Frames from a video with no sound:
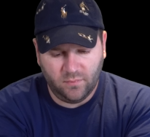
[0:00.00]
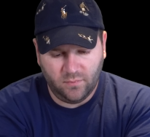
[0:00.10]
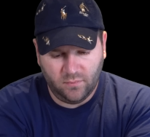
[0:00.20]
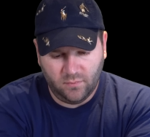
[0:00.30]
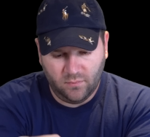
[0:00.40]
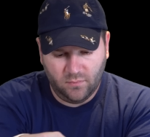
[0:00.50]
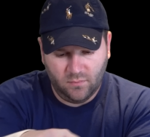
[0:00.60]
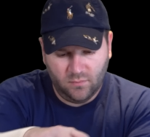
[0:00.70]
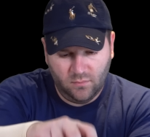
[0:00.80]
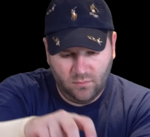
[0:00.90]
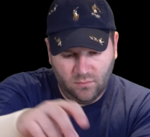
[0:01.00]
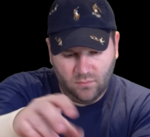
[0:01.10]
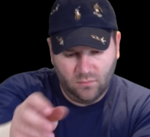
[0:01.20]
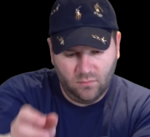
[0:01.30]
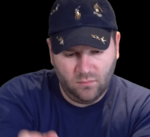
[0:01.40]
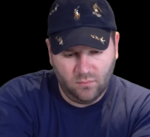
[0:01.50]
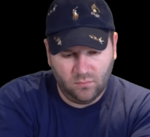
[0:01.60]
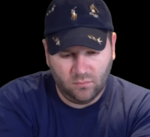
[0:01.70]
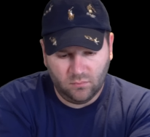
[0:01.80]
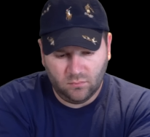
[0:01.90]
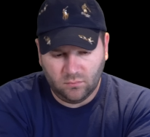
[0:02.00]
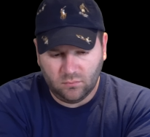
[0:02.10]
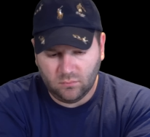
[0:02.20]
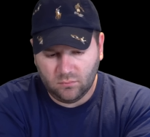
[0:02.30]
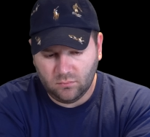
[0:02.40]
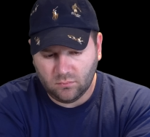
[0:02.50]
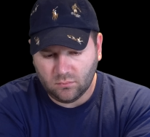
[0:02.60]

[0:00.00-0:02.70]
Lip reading: [no speech]